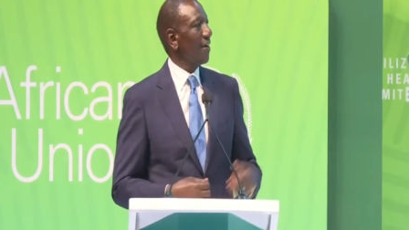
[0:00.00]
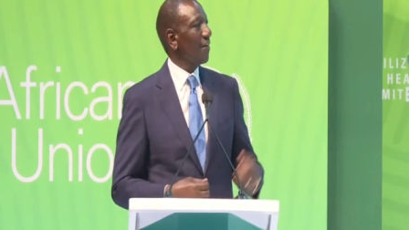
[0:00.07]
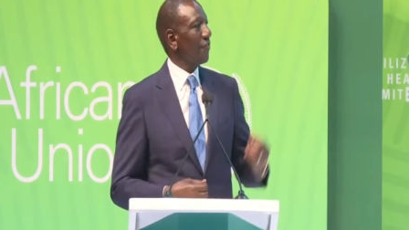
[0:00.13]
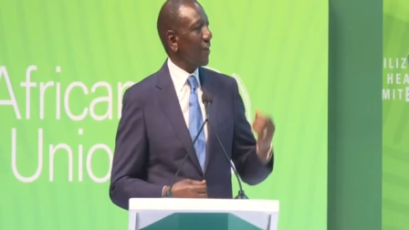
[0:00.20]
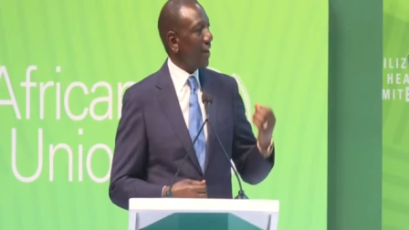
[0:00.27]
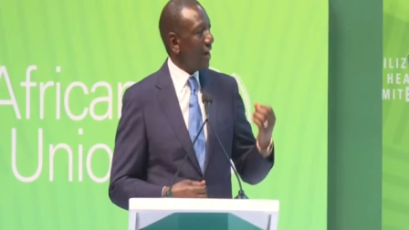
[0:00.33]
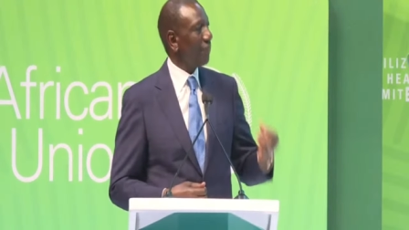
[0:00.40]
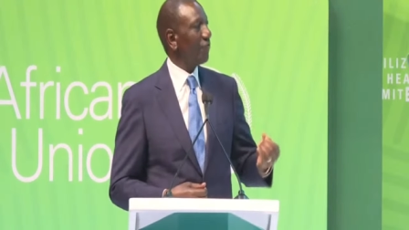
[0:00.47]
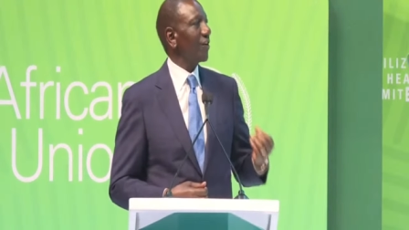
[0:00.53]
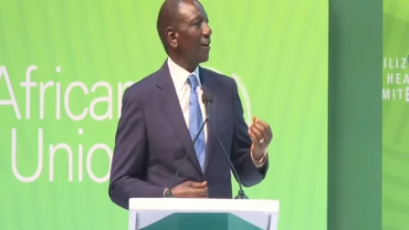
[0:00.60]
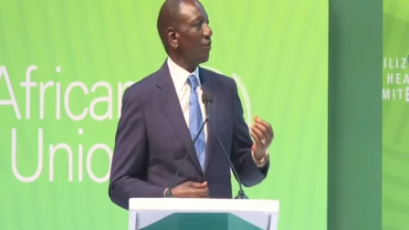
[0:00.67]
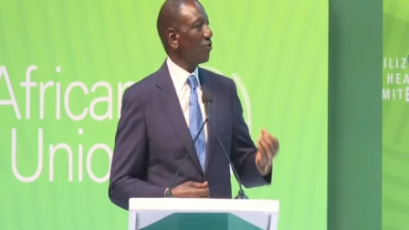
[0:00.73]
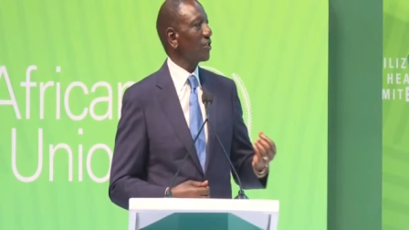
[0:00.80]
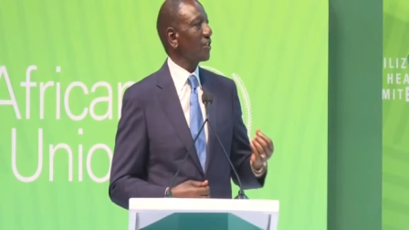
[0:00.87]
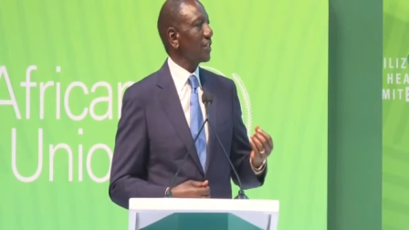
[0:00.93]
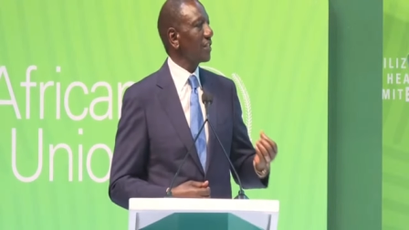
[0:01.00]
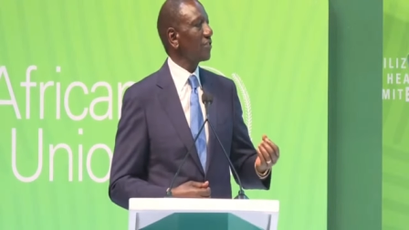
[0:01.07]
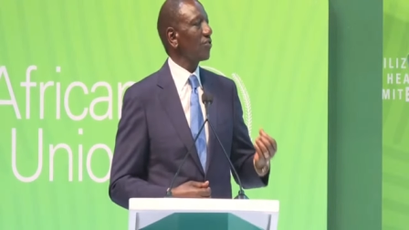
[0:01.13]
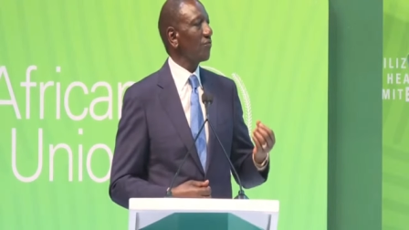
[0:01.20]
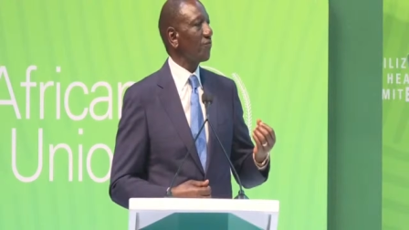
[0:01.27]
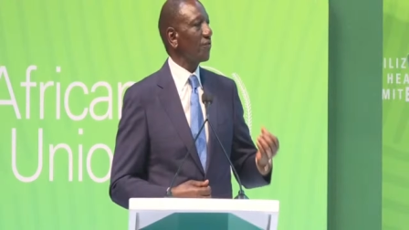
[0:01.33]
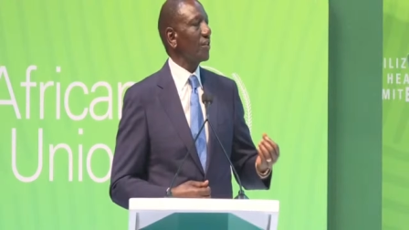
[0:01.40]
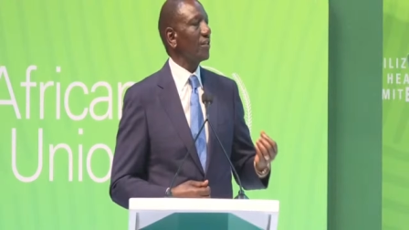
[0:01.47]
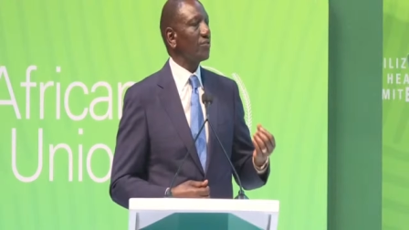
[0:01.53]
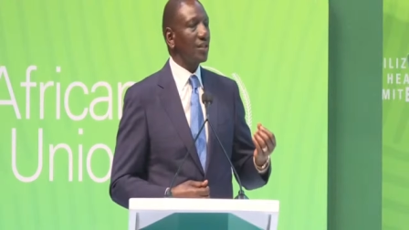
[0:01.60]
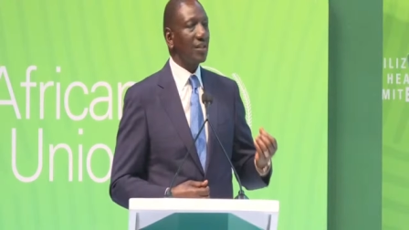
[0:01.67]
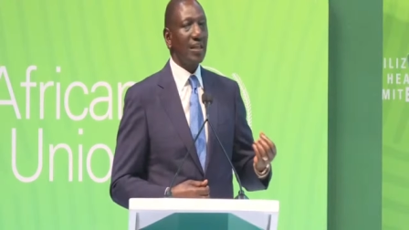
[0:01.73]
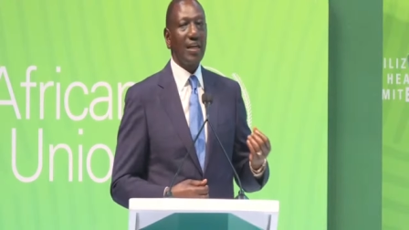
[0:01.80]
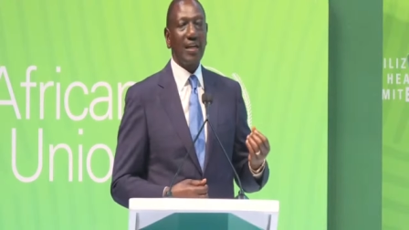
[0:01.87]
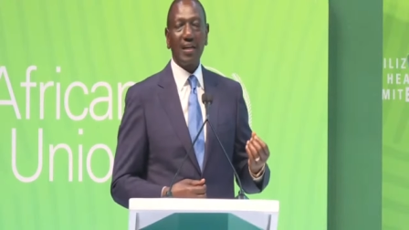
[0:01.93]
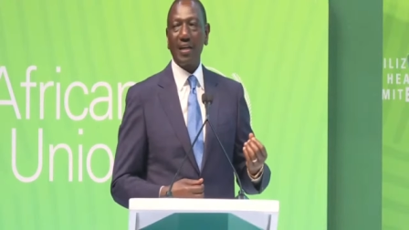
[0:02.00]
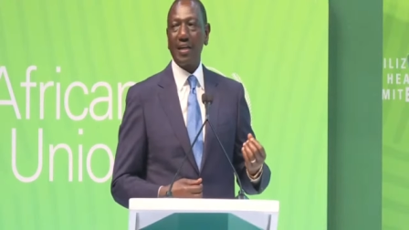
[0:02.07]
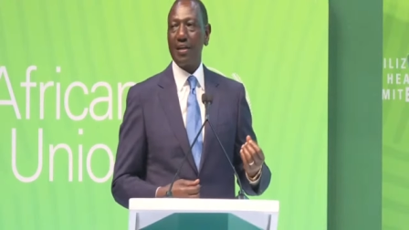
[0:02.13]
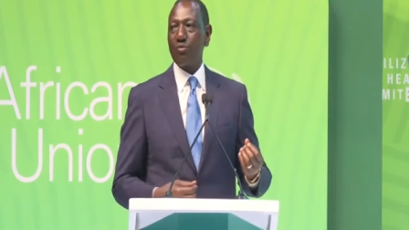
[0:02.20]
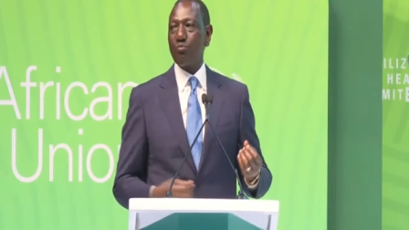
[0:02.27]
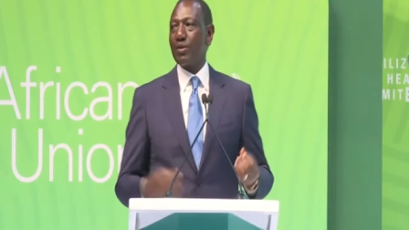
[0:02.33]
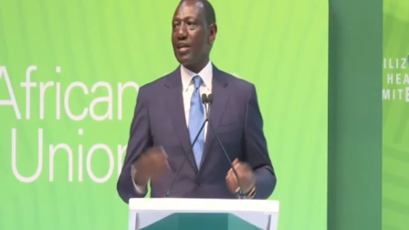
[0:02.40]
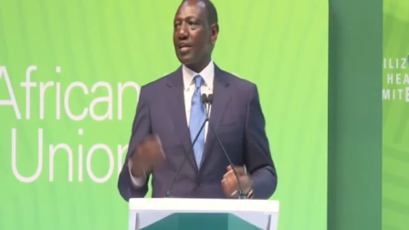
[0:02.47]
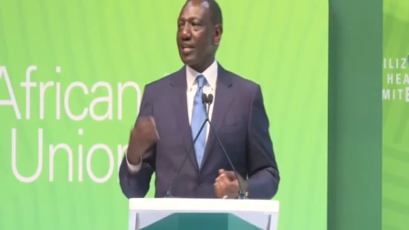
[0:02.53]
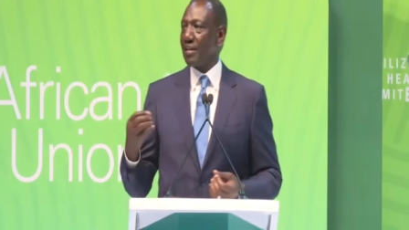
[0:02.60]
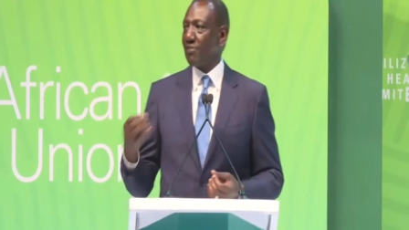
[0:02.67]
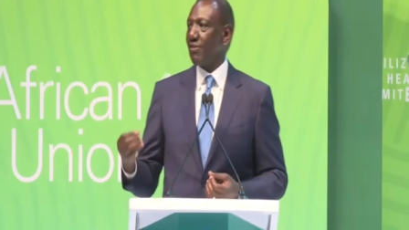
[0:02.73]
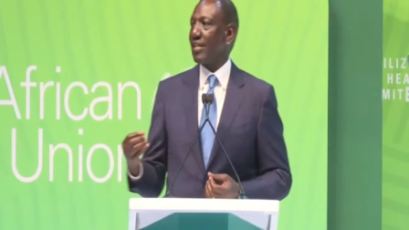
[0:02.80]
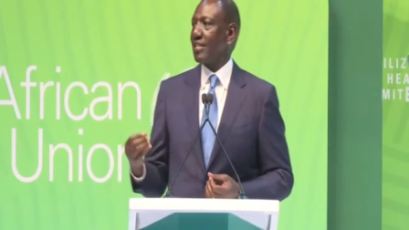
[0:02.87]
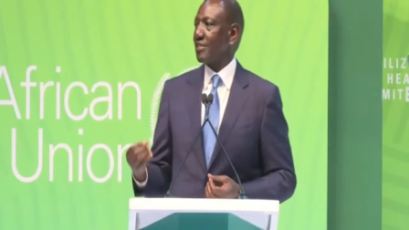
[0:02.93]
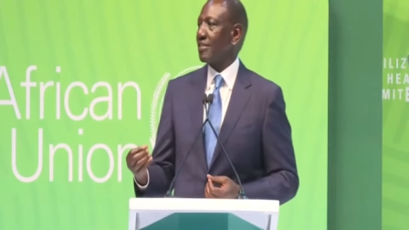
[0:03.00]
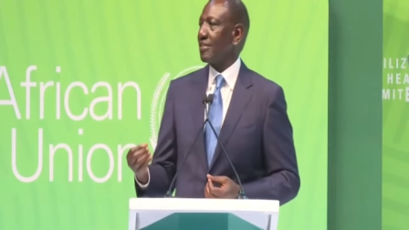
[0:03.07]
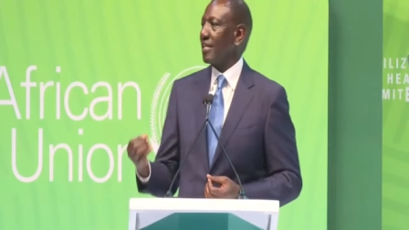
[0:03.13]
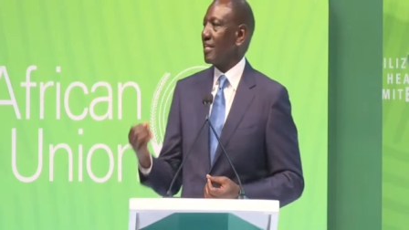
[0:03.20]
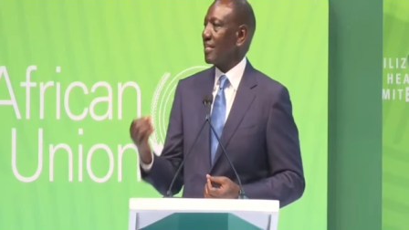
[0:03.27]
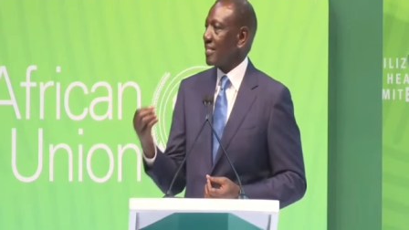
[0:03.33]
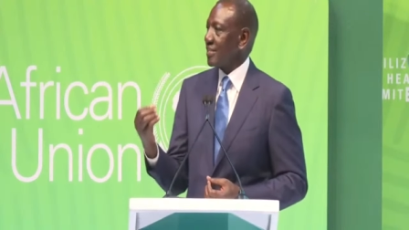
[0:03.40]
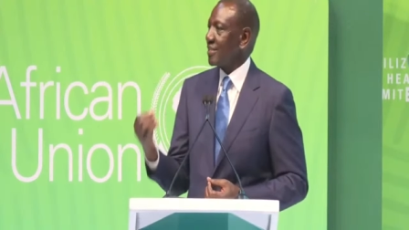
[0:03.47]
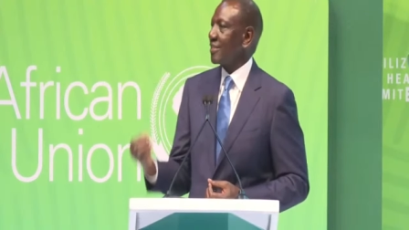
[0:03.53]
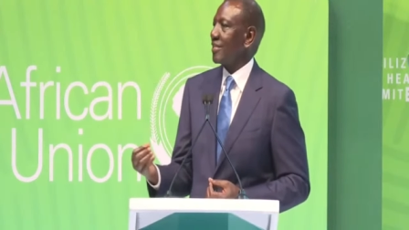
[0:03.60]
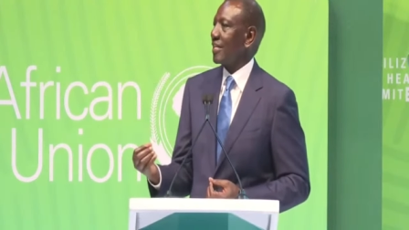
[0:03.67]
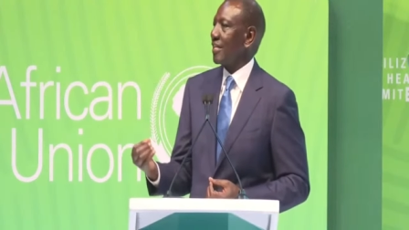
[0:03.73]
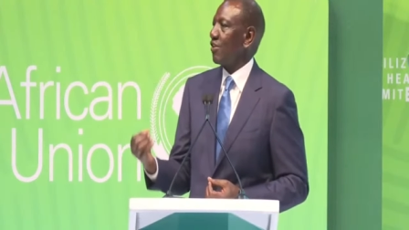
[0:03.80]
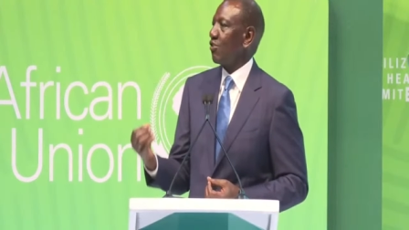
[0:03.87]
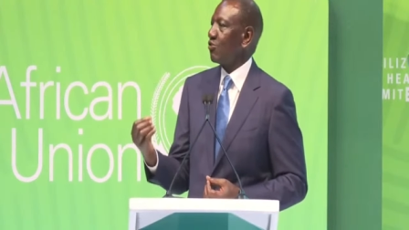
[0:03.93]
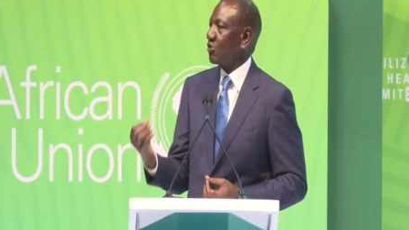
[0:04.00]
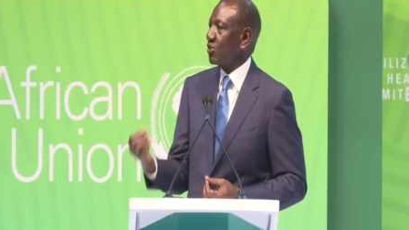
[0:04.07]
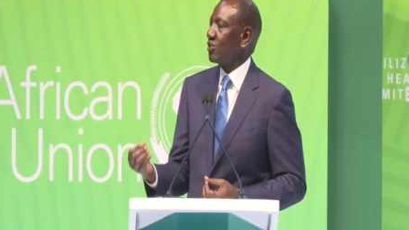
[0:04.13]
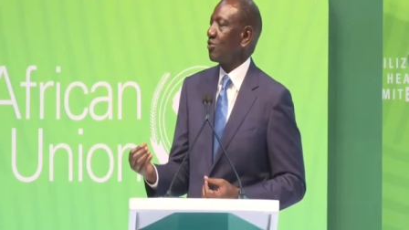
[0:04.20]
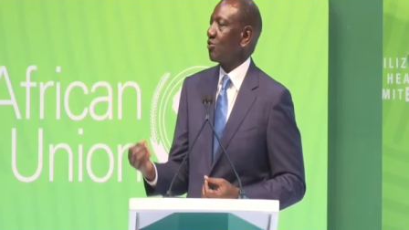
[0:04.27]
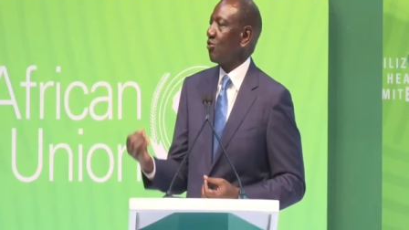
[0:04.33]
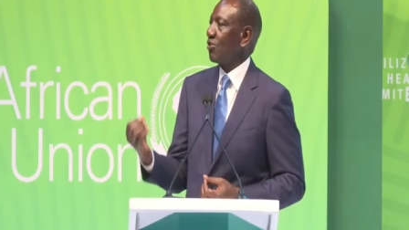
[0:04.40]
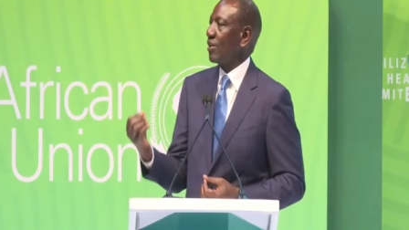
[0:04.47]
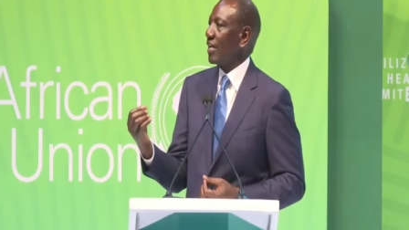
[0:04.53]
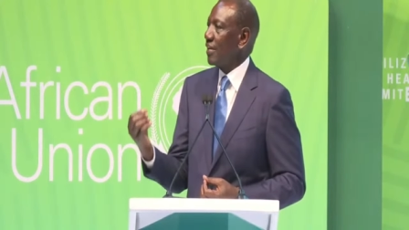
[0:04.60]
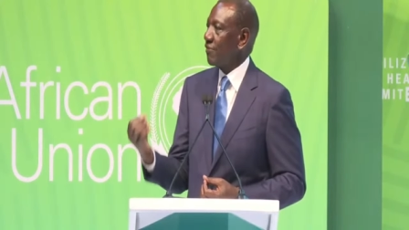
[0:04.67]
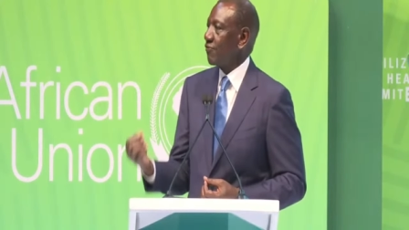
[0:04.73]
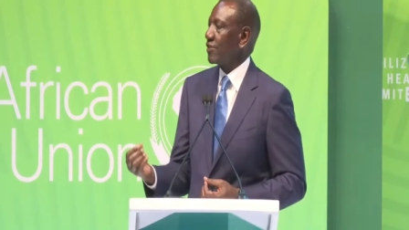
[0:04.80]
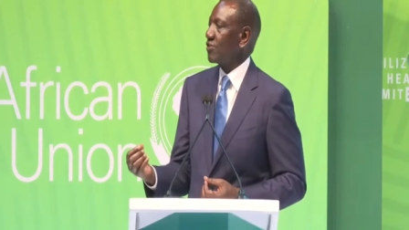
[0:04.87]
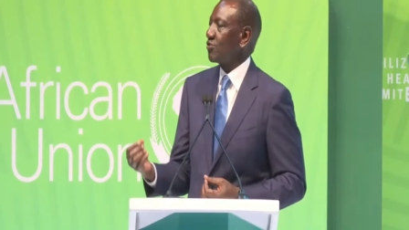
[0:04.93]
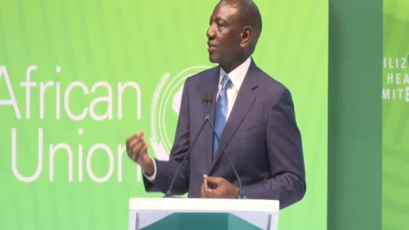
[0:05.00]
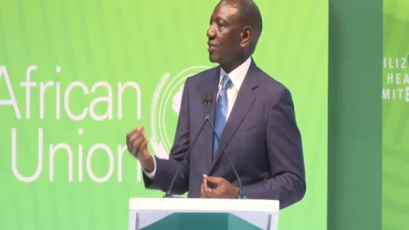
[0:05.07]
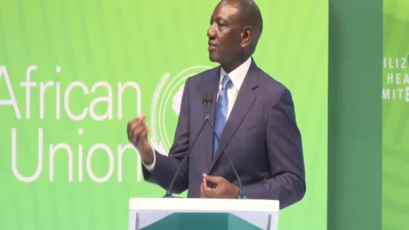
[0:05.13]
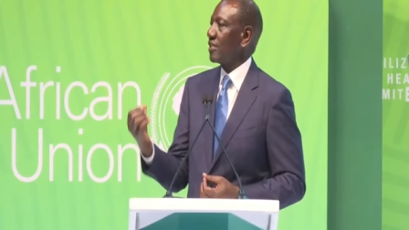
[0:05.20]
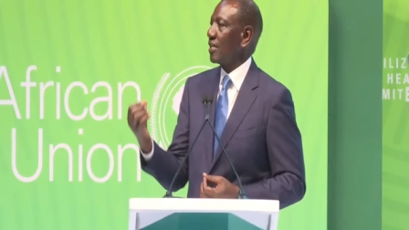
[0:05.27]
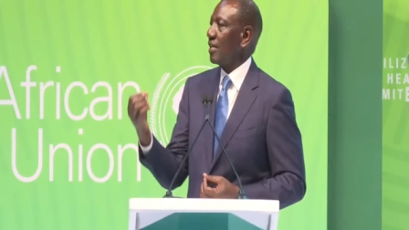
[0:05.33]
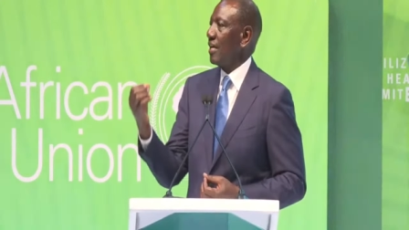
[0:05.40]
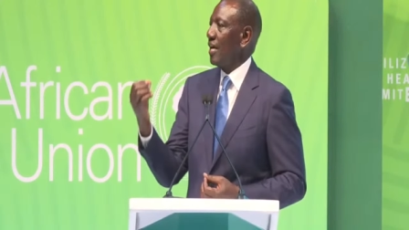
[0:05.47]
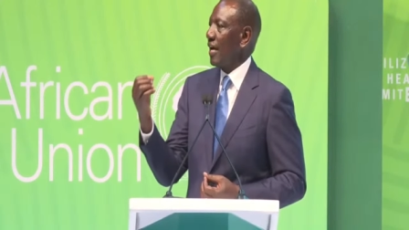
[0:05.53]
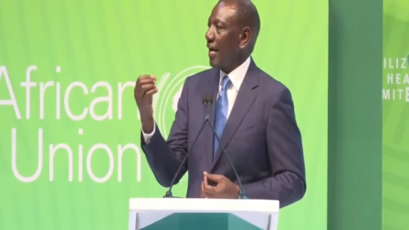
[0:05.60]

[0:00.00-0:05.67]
The Africa Continental Free Trade Area will give us the necessary logistical infrastructure